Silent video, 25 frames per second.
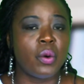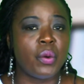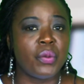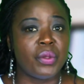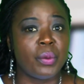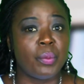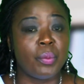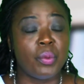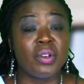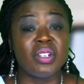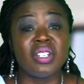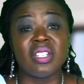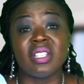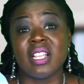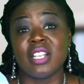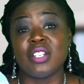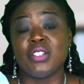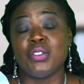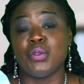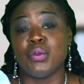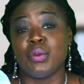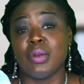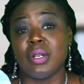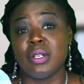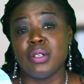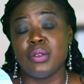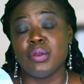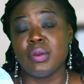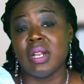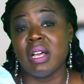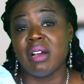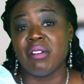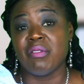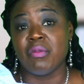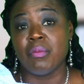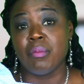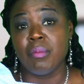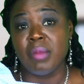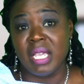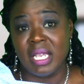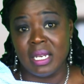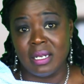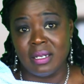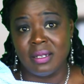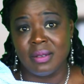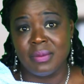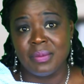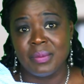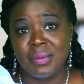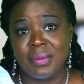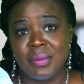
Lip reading: the bond that you'll have made.